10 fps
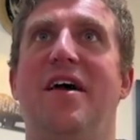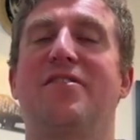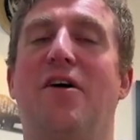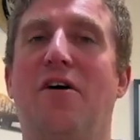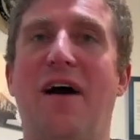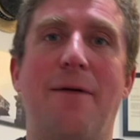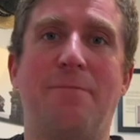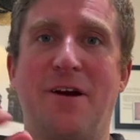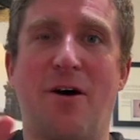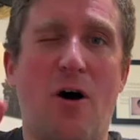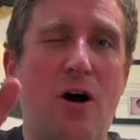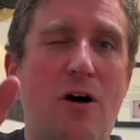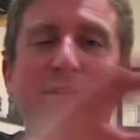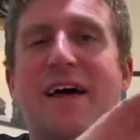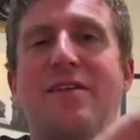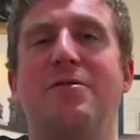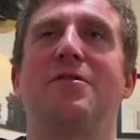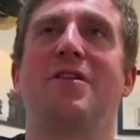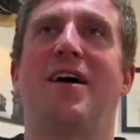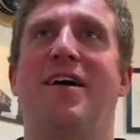It's all happening all in that
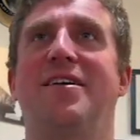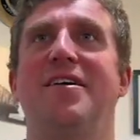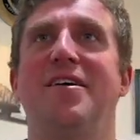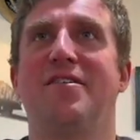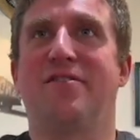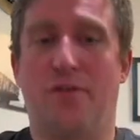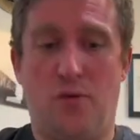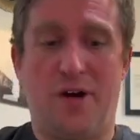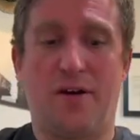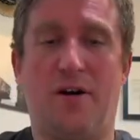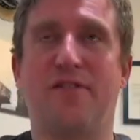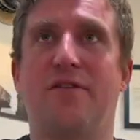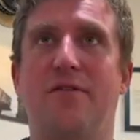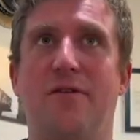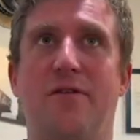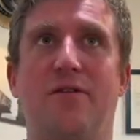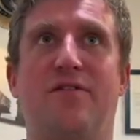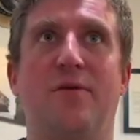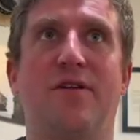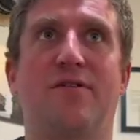little line. So we could also do,
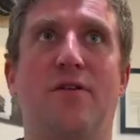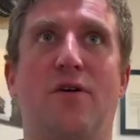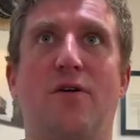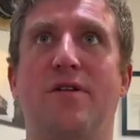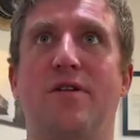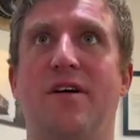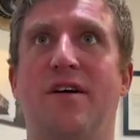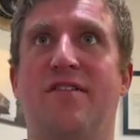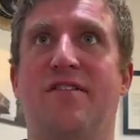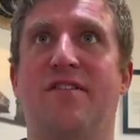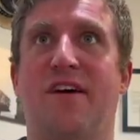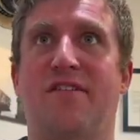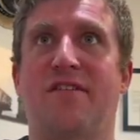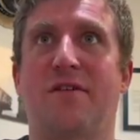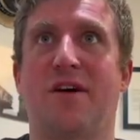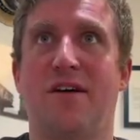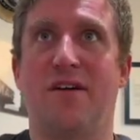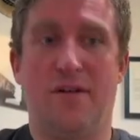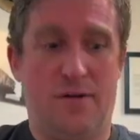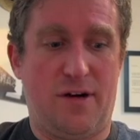so currently it's 6, okay?
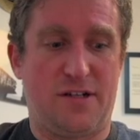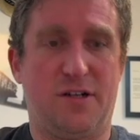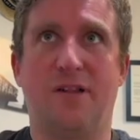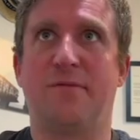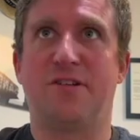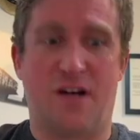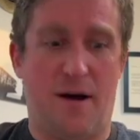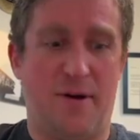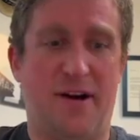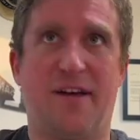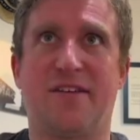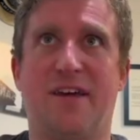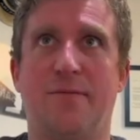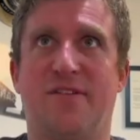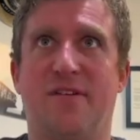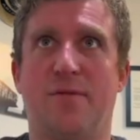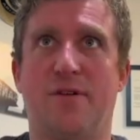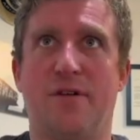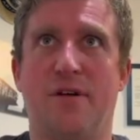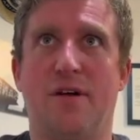Actually, let me just comment it out to keep it simple.